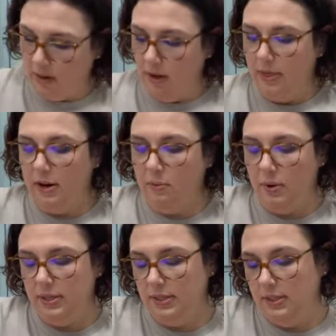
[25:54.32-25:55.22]
There
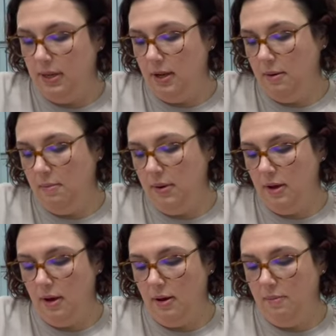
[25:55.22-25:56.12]
was some
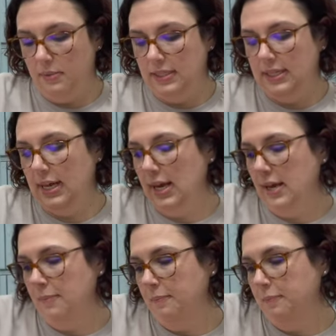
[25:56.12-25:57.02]

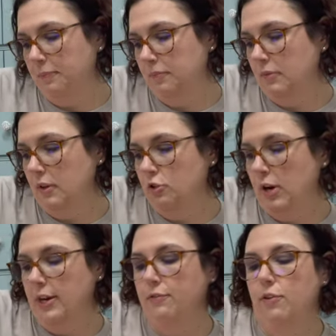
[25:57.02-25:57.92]
tea,
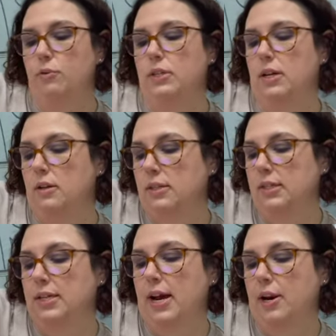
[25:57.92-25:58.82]
Dragon Fruit
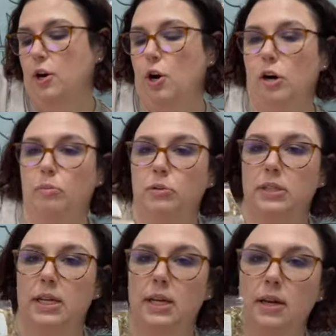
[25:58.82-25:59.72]
Desire Herbal
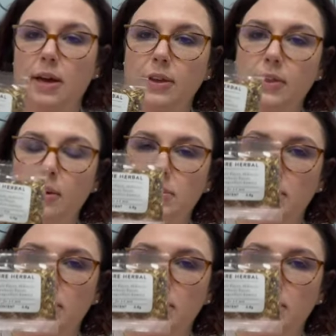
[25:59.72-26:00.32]
Tea. I think that was